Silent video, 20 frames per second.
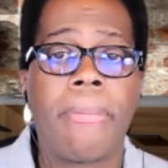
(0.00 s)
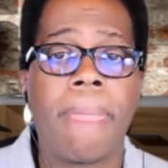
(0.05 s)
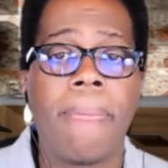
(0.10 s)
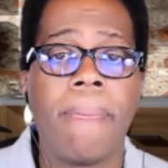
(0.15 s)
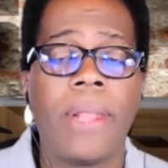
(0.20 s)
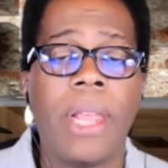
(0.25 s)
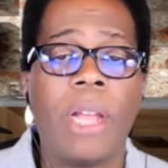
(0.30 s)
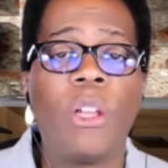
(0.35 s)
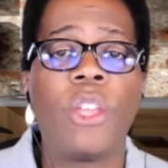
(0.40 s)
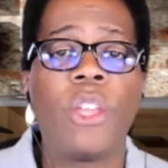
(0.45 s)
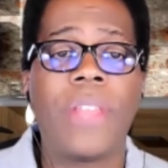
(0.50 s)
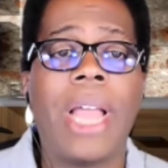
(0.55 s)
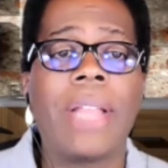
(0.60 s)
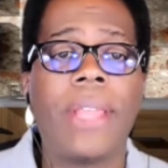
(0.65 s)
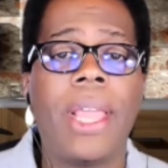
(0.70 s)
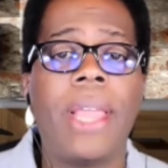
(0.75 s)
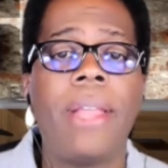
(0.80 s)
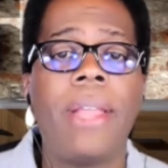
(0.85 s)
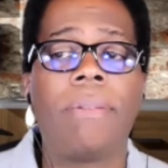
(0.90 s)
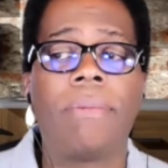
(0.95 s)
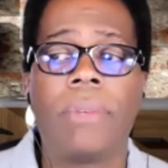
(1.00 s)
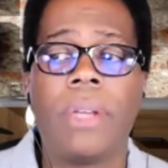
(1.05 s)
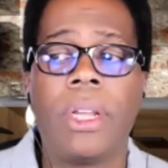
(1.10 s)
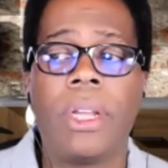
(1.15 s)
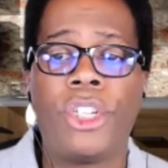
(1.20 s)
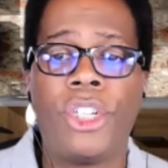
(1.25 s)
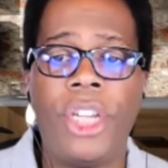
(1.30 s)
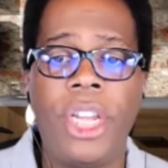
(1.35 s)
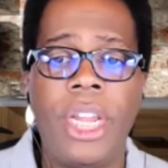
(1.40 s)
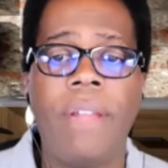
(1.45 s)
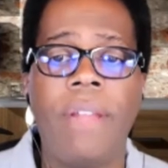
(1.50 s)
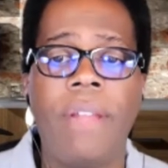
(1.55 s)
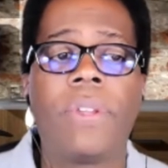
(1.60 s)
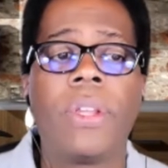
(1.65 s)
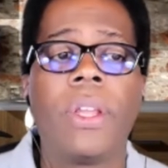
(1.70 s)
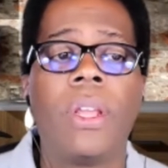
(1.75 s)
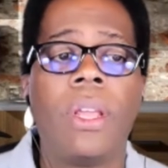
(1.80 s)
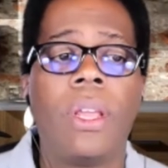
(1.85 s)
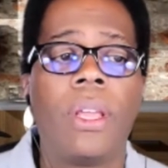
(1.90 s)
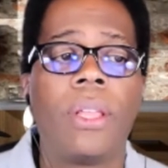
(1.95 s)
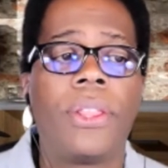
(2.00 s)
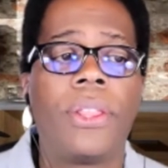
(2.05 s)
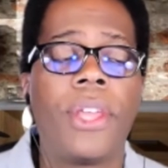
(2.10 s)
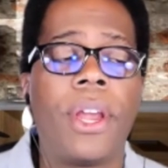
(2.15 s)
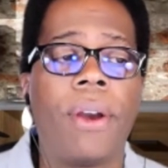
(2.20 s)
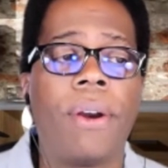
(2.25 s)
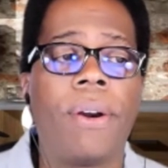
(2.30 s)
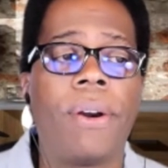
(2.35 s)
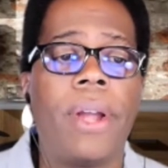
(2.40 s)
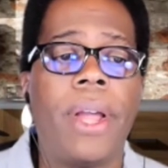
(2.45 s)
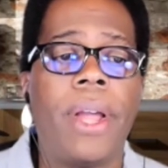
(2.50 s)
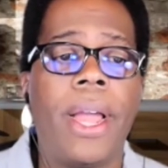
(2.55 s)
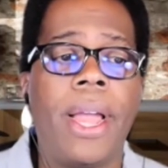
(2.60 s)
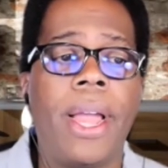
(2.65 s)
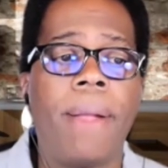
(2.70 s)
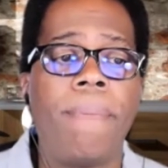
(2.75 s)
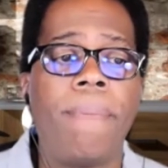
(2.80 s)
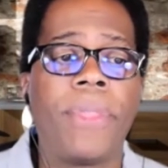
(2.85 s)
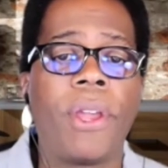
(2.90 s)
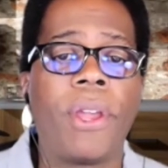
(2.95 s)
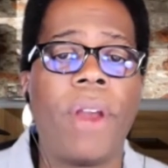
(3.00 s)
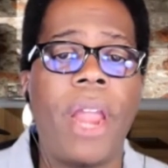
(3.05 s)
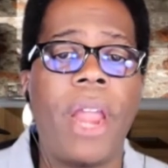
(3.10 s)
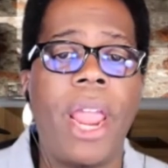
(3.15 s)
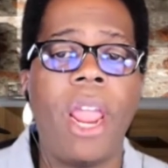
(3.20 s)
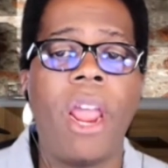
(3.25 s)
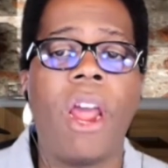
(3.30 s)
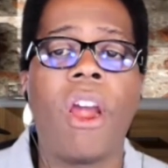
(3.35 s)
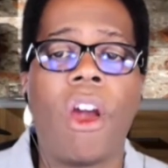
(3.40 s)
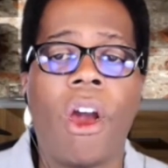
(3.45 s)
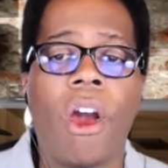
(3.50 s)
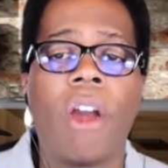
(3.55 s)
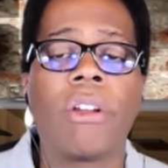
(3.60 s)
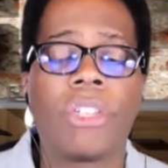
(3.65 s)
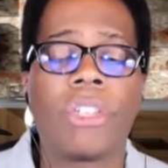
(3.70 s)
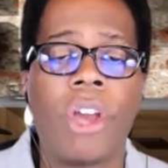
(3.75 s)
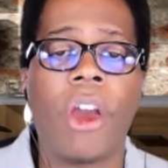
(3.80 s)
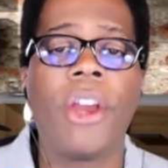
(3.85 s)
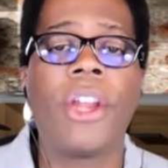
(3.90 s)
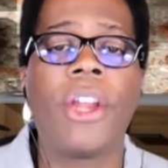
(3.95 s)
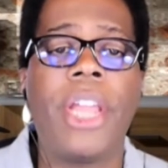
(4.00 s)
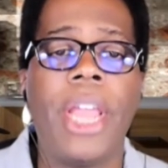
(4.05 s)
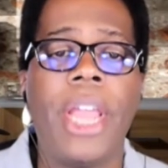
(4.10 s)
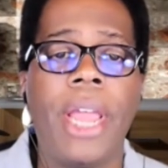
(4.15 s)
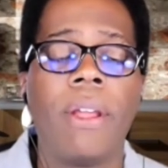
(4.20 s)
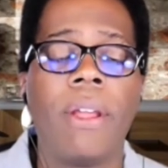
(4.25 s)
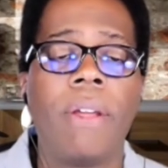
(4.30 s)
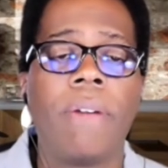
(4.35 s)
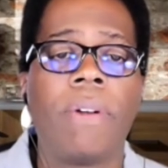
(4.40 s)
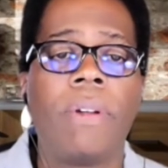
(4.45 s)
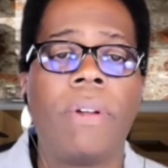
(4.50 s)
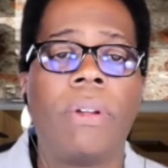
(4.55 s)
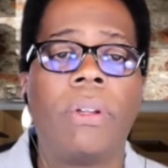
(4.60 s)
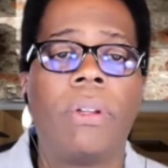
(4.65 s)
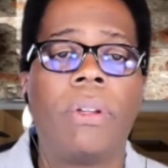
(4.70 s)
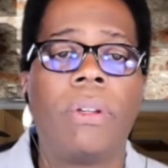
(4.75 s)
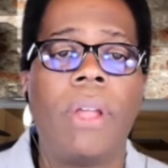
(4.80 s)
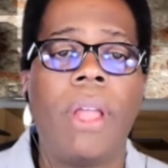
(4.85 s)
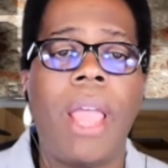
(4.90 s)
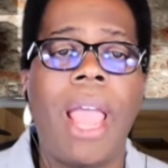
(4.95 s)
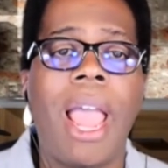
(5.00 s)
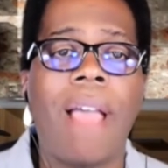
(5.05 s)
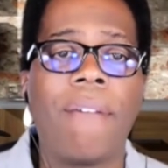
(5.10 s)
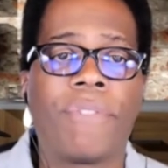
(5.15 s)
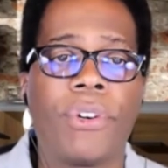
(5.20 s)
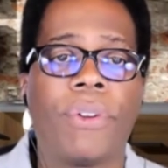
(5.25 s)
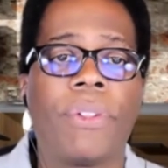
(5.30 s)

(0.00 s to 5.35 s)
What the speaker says: Not only that, they achieved their ARR target after